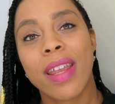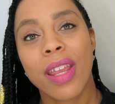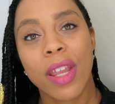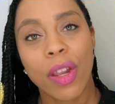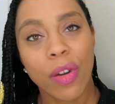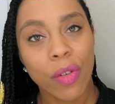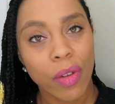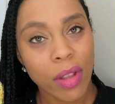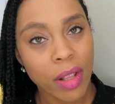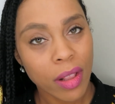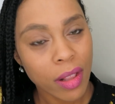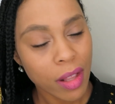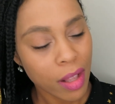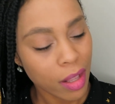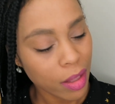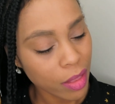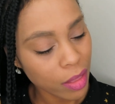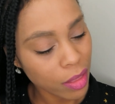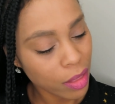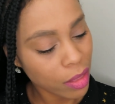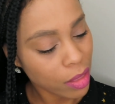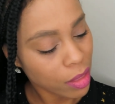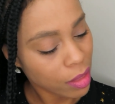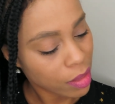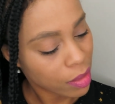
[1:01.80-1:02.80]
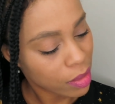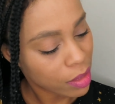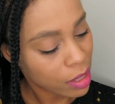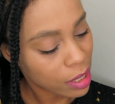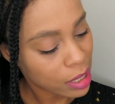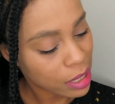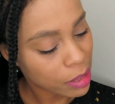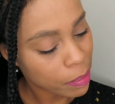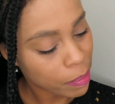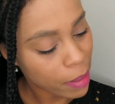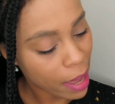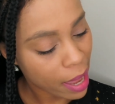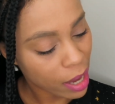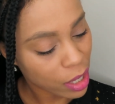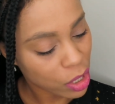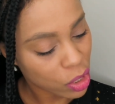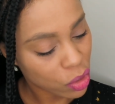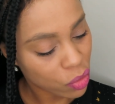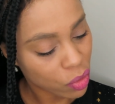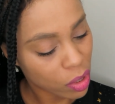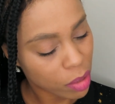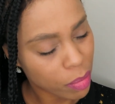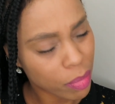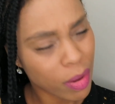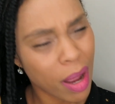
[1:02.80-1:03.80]
hearing this
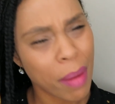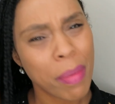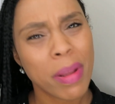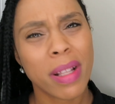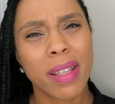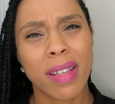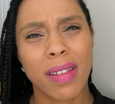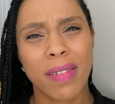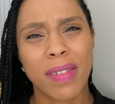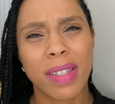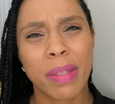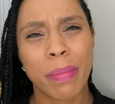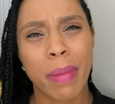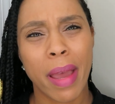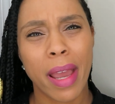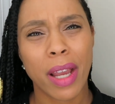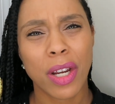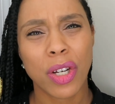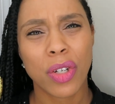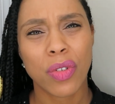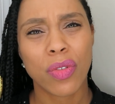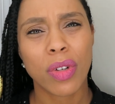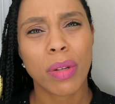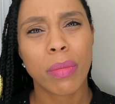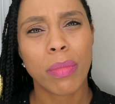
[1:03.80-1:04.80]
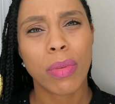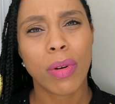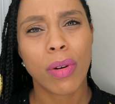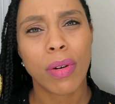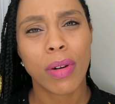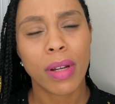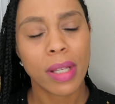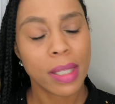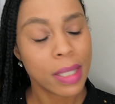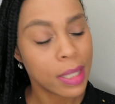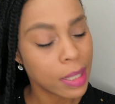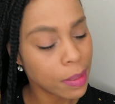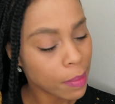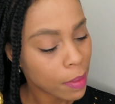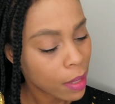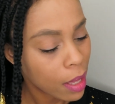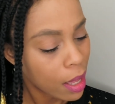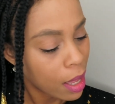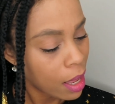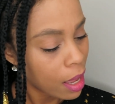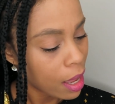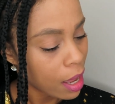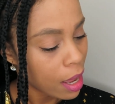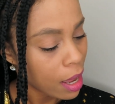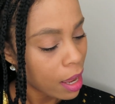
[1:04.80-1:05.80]
Backstreet, I believe it's Backstreet Boys.
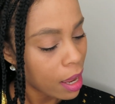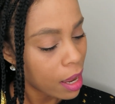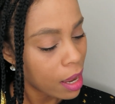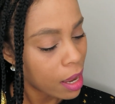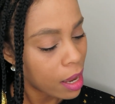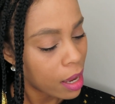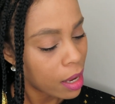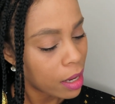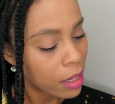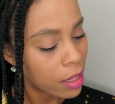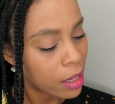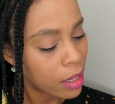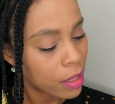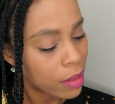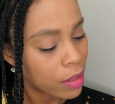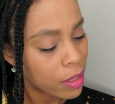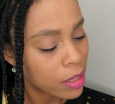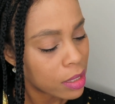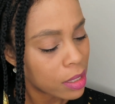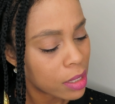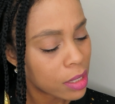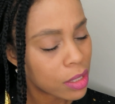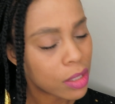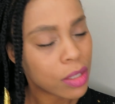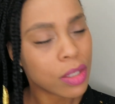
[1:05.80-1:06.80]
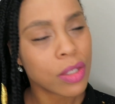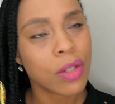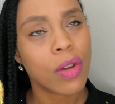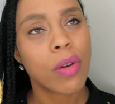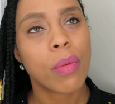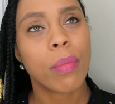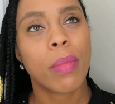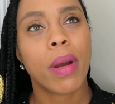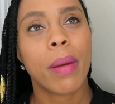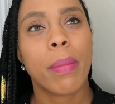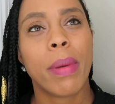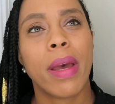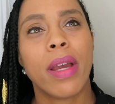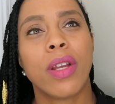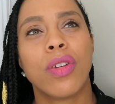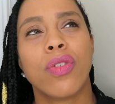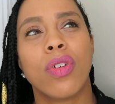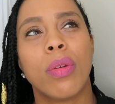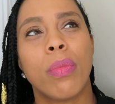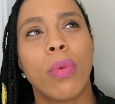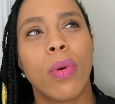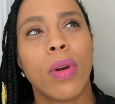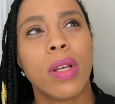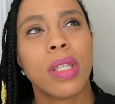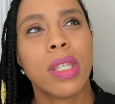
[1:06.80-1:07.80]
And this is the song by
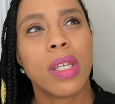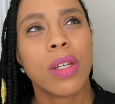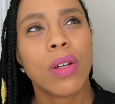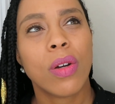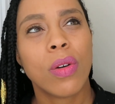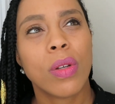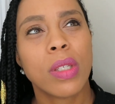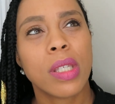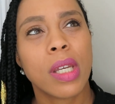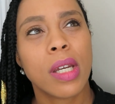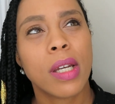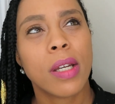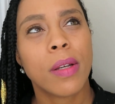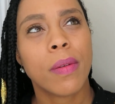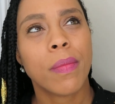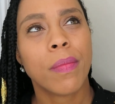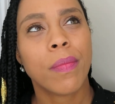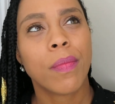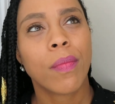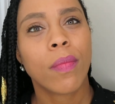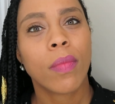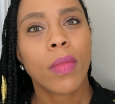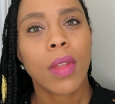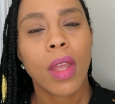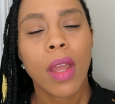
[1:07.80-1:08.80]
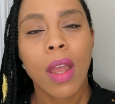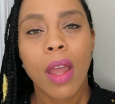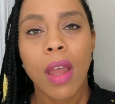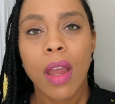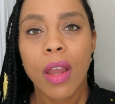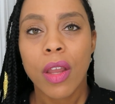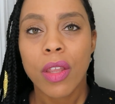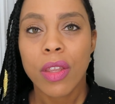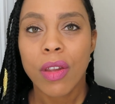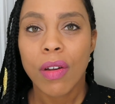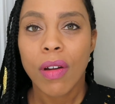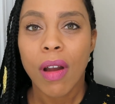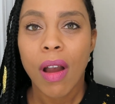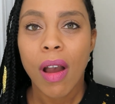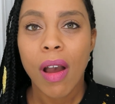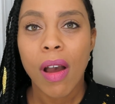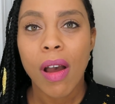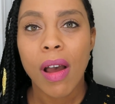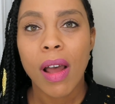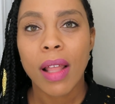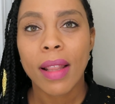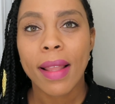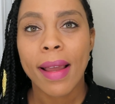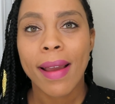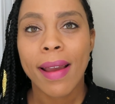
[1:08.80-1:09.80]
Backstreet Boys. It goes, um, "You're
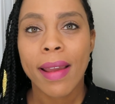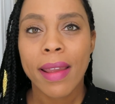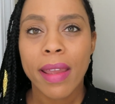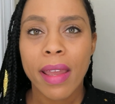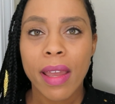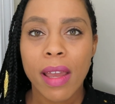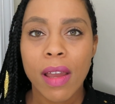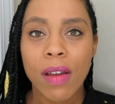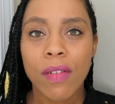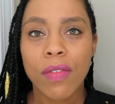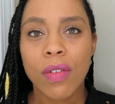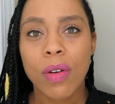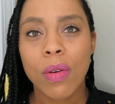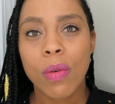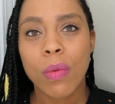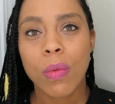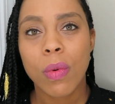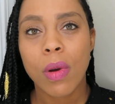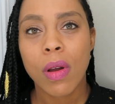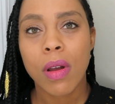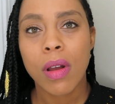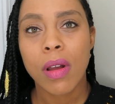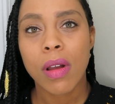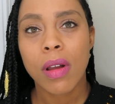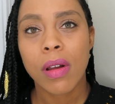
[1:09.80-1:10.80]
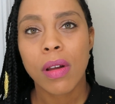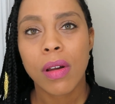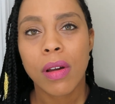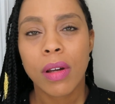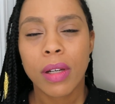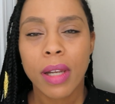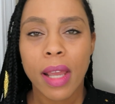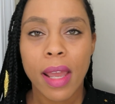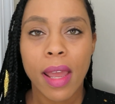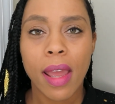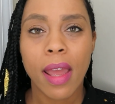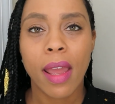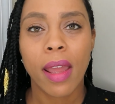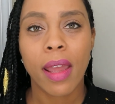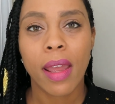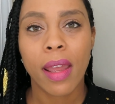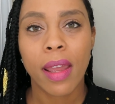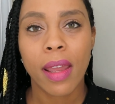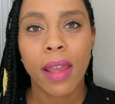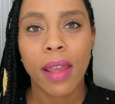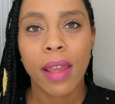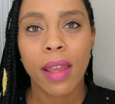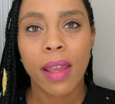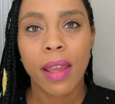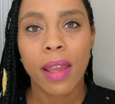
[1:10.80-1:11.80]
all I ever
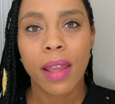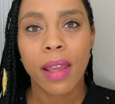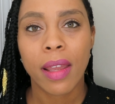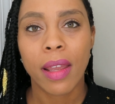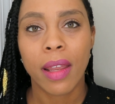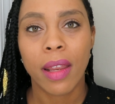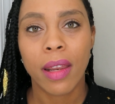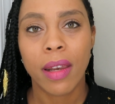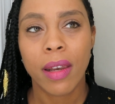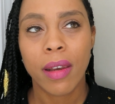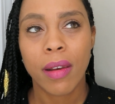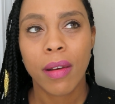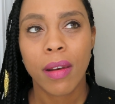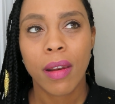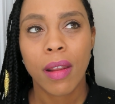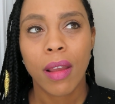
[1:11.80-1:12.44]
wanted.